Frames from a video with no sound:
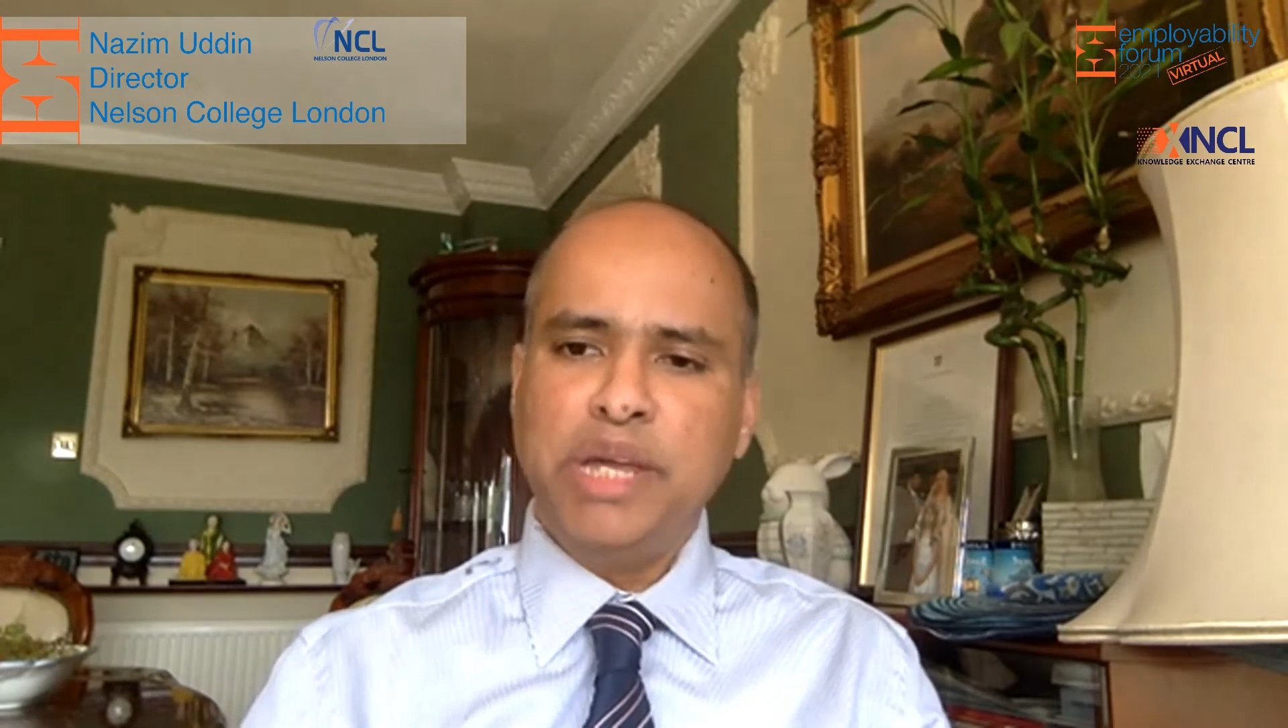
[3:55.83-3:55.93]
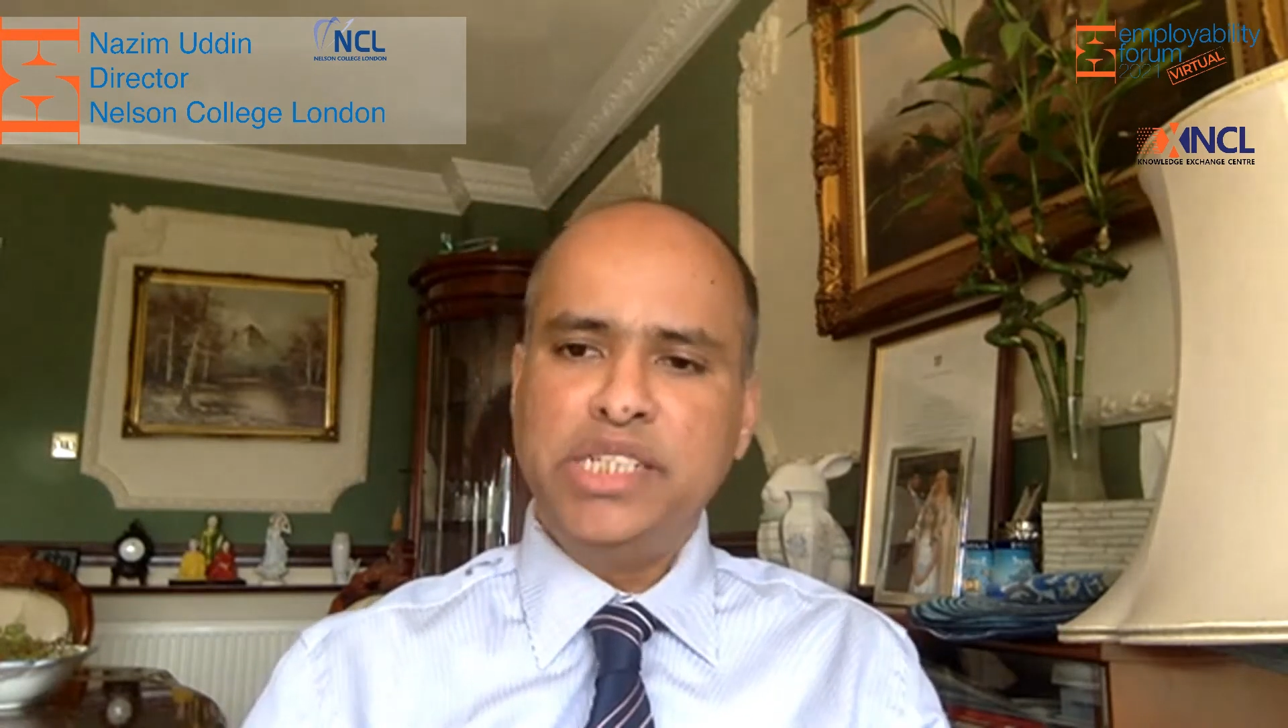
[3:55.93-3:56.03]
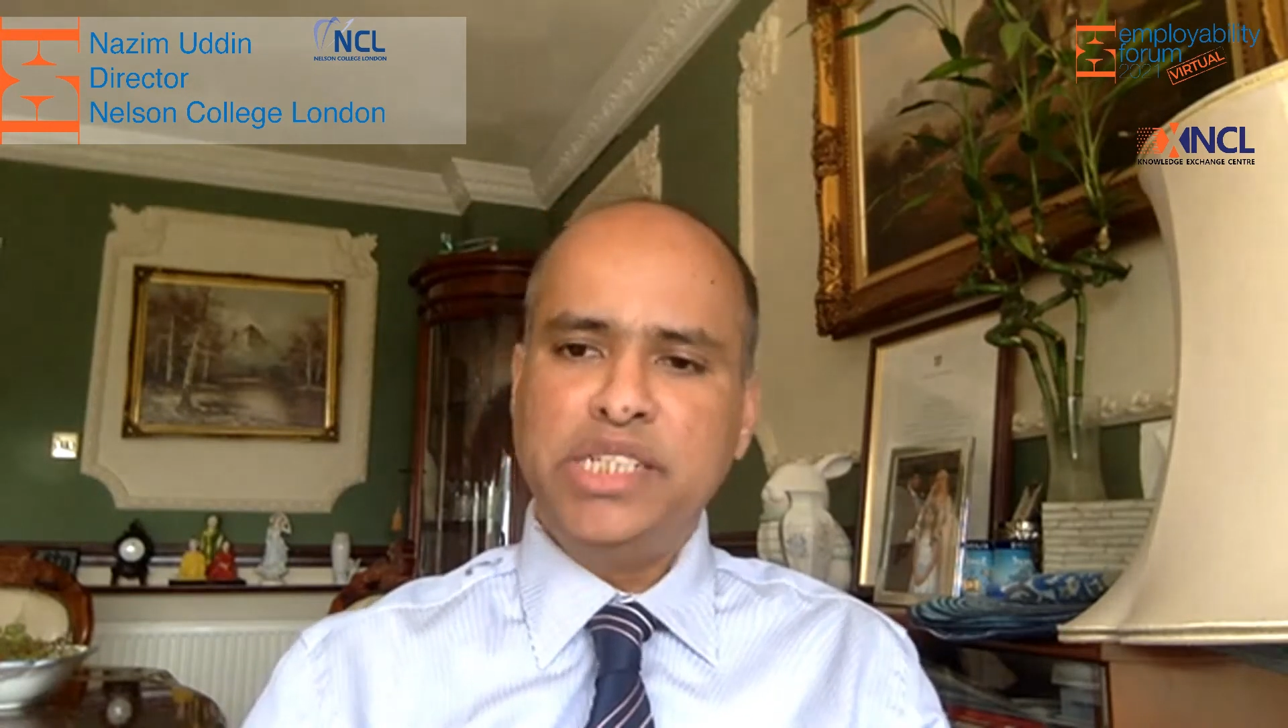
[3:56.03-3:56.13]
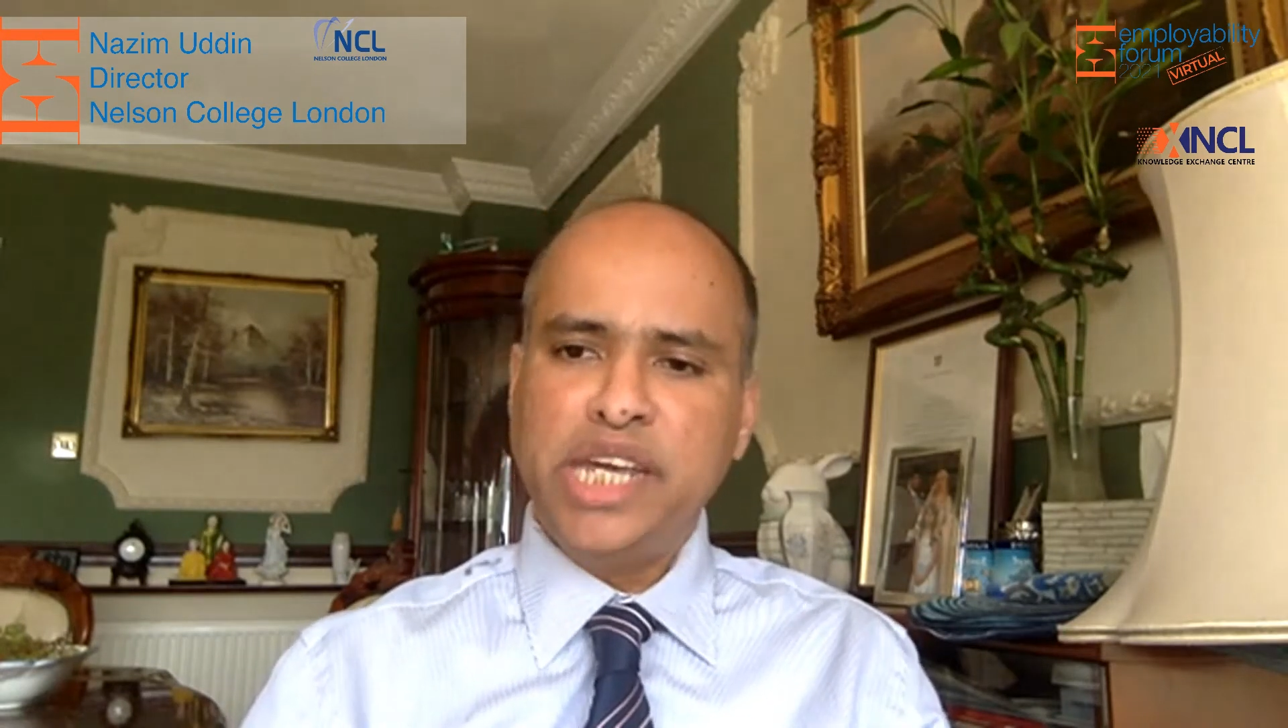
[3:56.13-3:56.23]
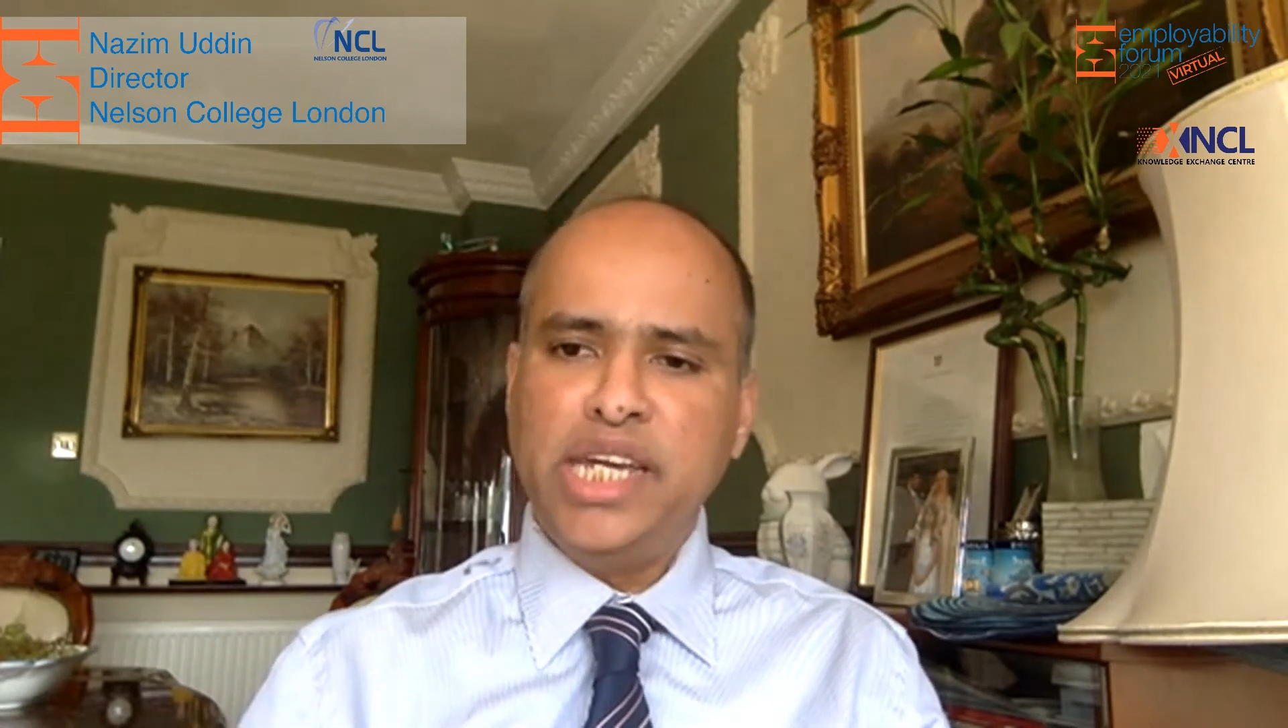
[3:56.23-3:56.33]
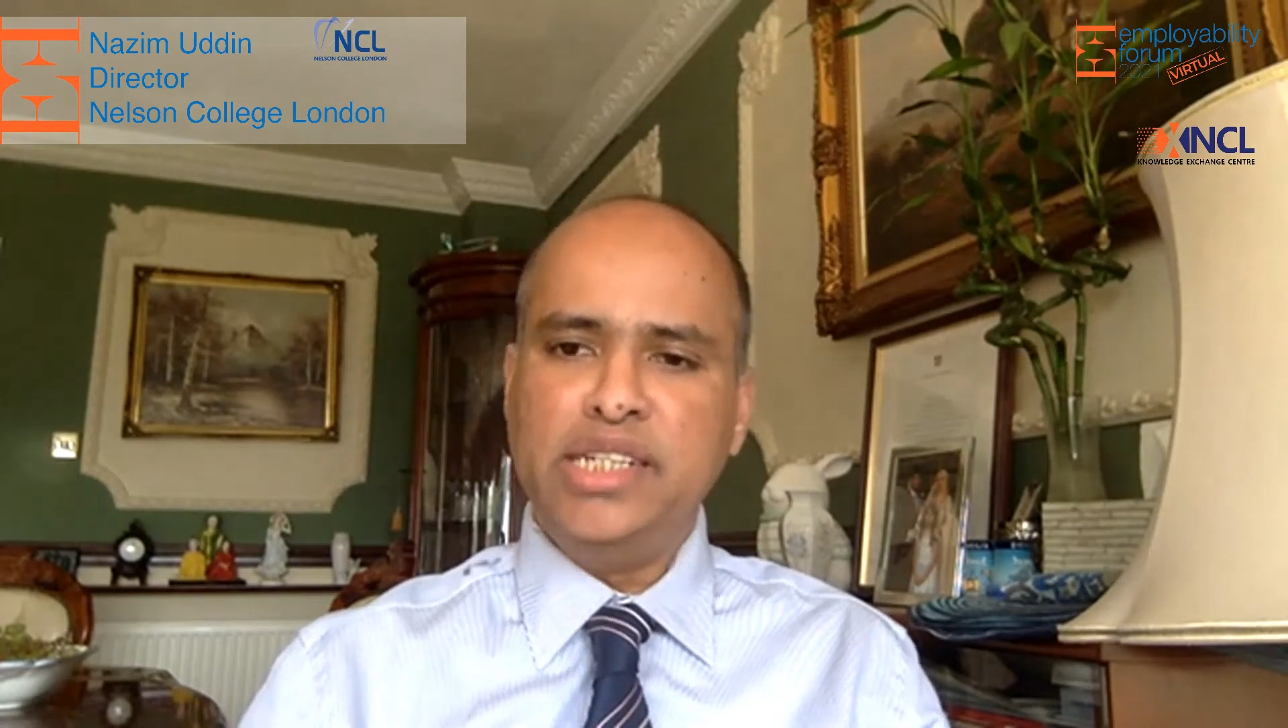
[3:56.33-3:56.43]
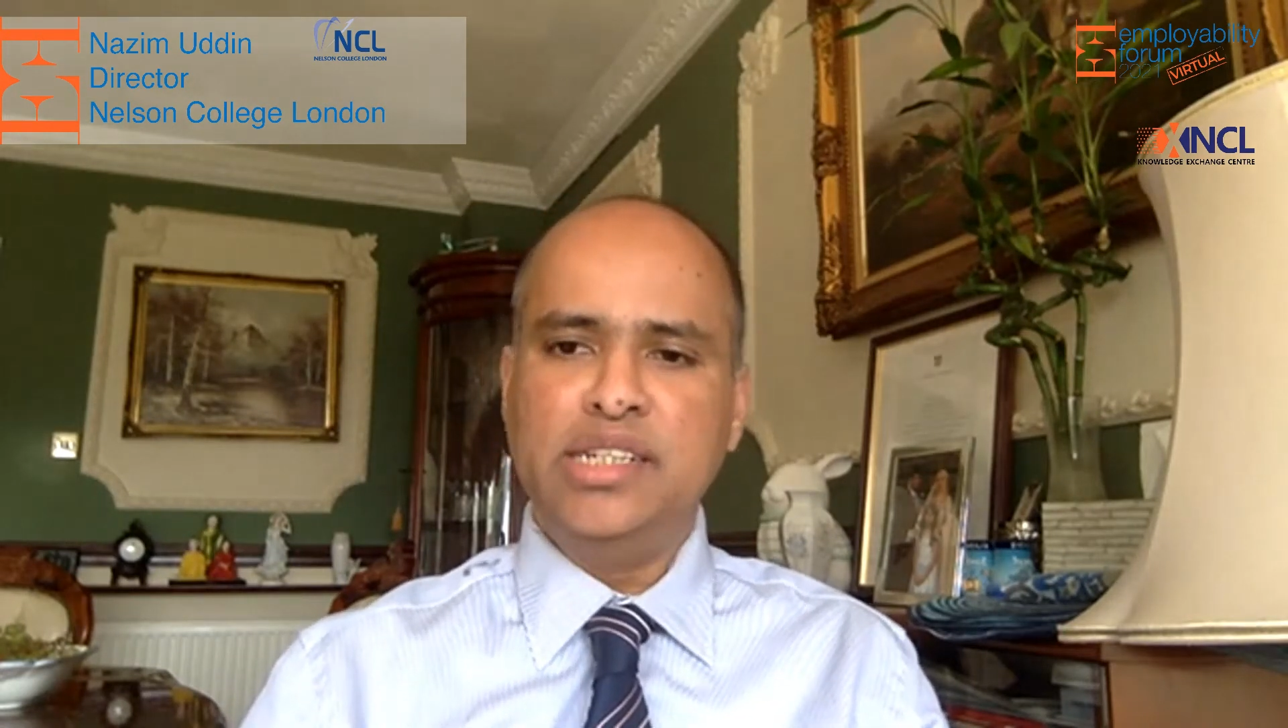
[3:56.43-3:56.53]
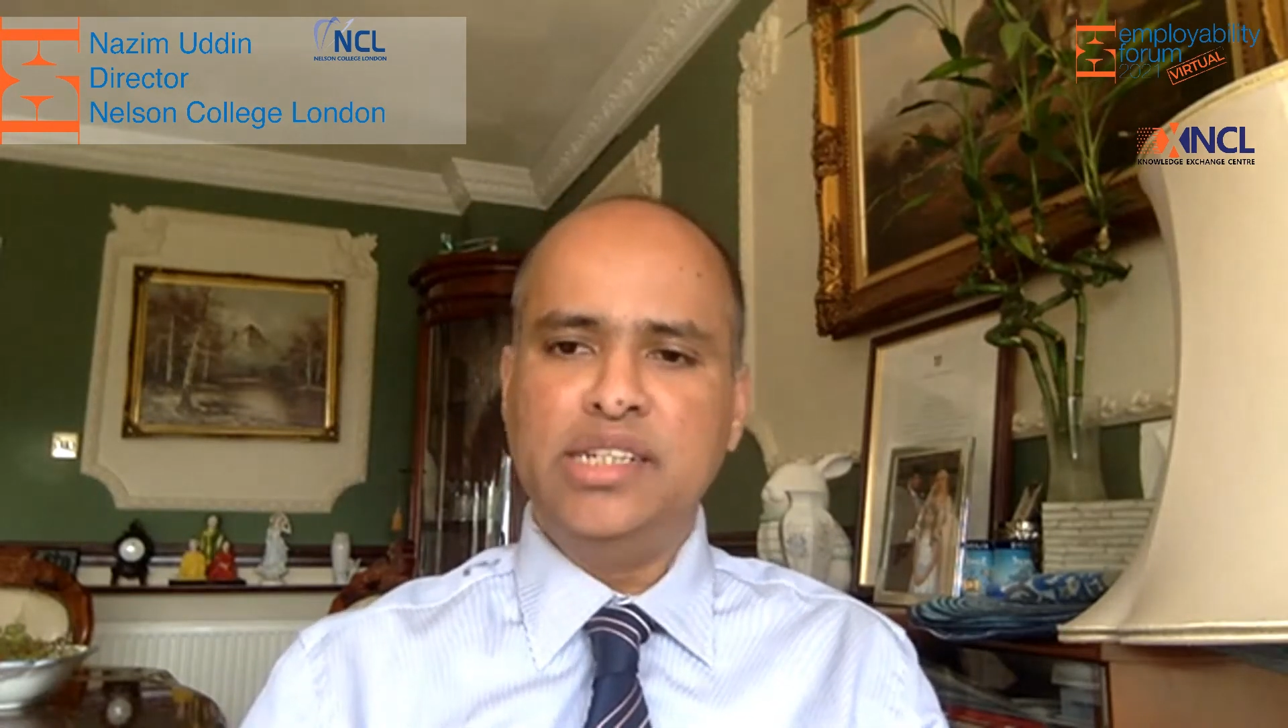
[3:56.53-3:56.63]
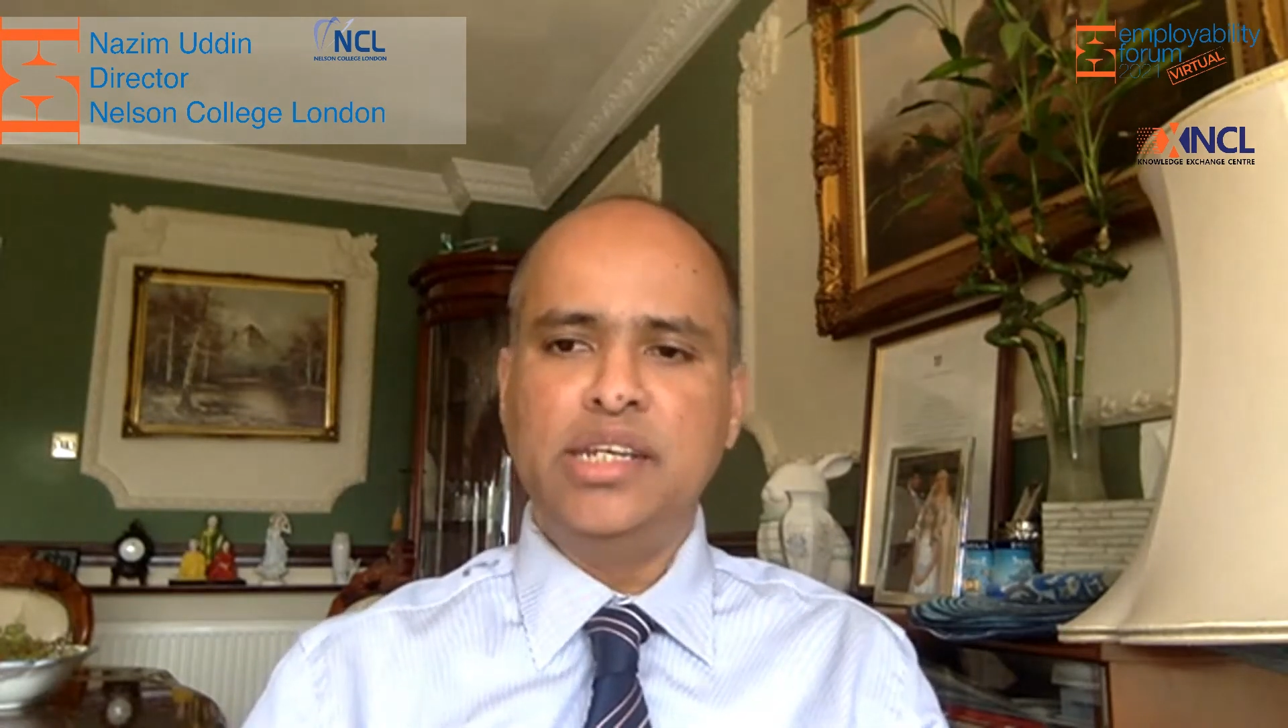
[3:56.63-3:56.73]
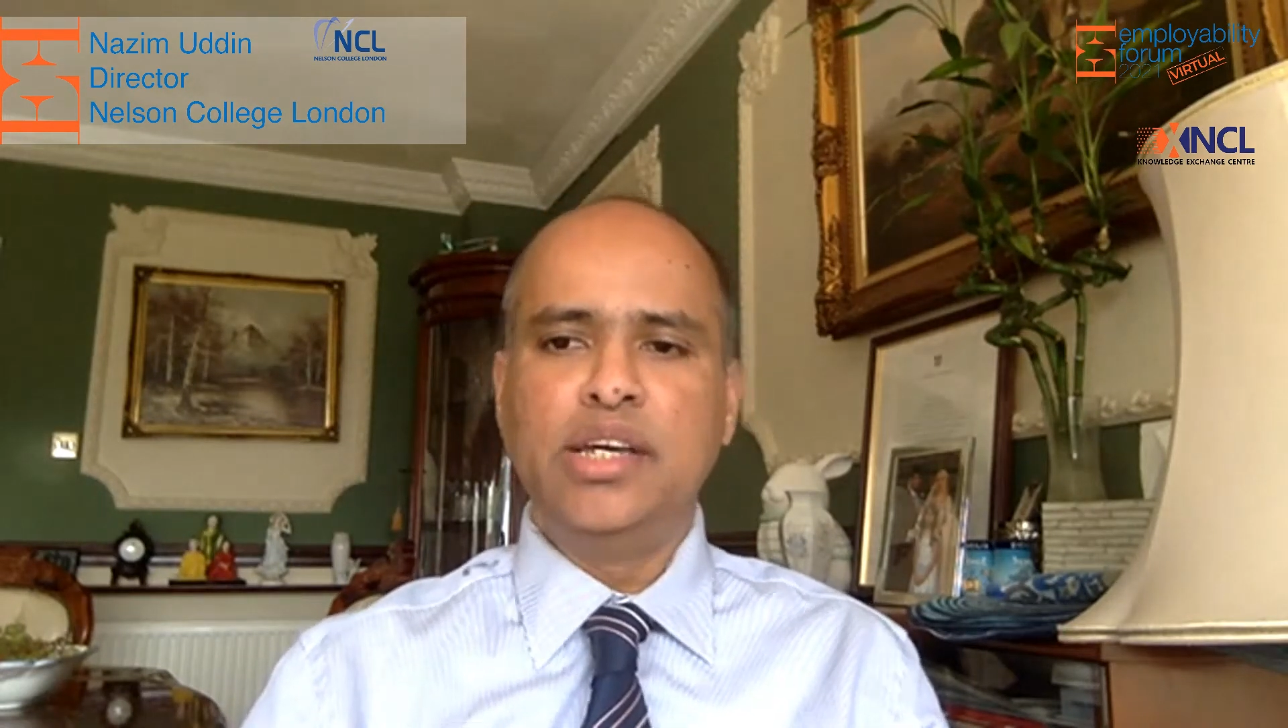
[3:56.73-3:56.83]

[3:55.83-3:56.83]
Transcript: maintain,